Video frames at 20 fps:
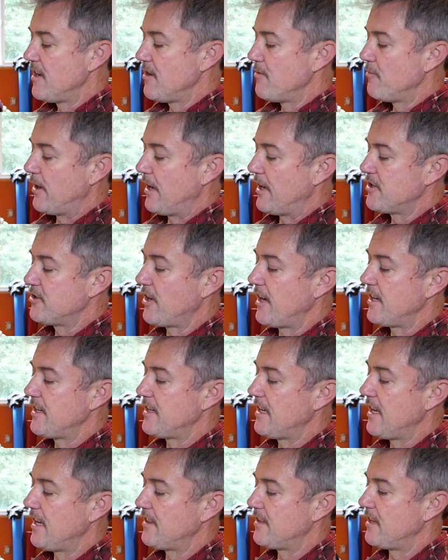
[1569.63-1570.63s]
but I tried to
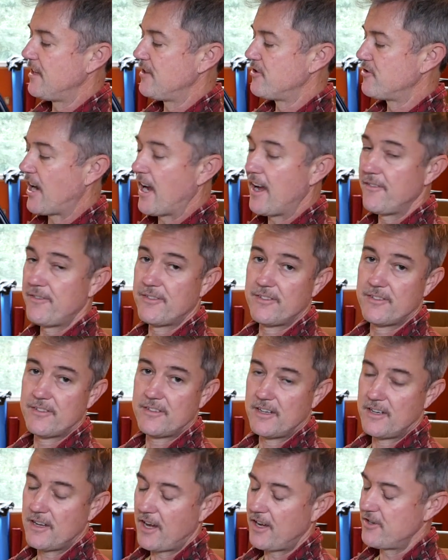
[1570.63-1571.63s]
get
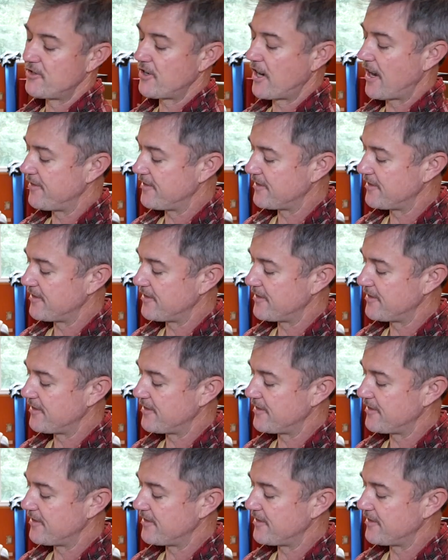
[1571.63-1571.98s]
the non-drive